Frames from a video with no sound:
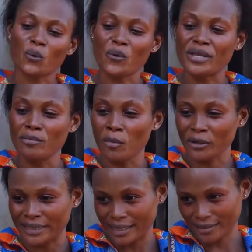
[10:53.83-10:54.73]
Queen
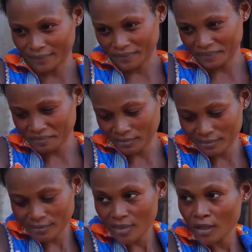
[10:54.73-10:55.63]
Mother,
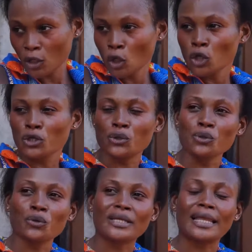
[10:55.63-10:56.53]
do
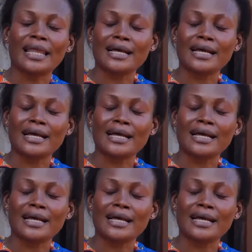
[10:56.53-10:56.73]
you know the